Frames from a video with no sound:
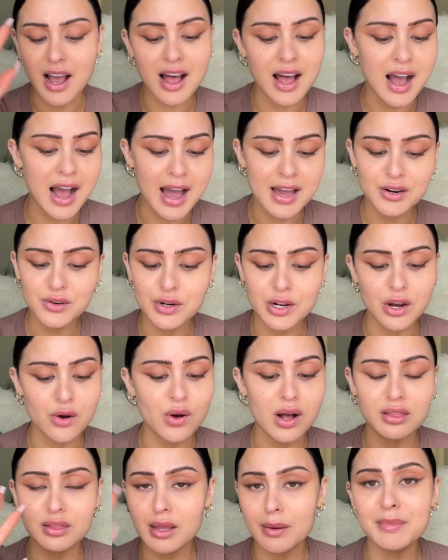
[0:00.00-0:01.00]
I don't know.
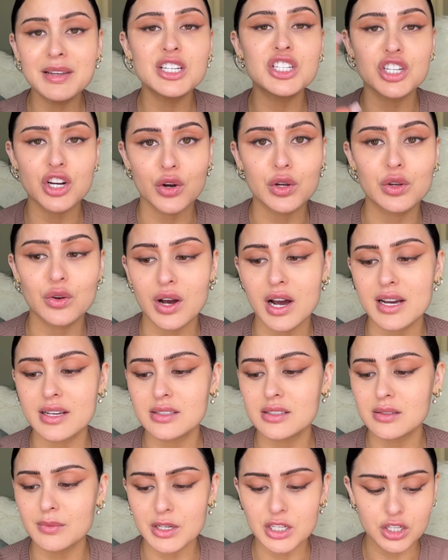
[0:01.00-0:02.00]
Let me show you
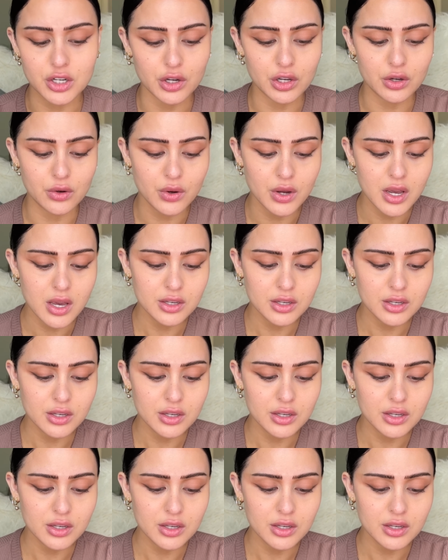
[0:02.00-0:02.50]
guys. Let me show you.